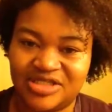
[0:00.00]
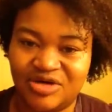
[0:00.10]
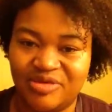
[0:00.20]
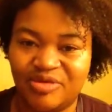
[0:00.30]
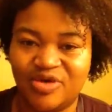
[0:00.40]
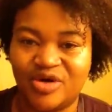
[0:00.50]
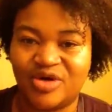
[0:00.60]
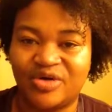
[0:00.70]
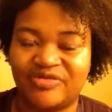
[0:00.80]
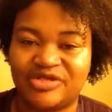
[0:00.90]
going to be more
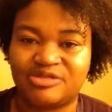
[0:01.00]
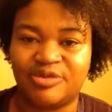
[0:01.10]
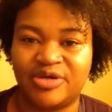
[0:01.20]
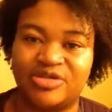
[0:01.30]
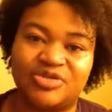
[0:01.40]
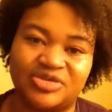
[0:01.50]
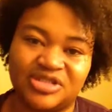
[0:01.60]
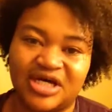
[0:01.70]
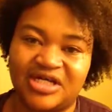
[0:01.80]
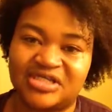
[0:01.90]
on the spiritual
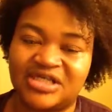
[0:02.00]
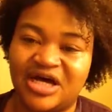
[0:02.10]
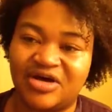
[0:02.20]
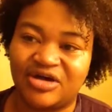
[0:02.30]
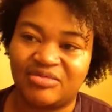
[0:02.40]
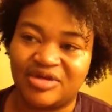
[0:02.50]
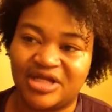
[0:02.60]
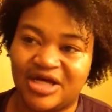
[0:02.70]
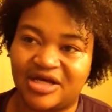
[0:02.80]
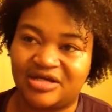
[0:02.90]
side. It's not going to be
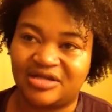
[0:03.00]
like,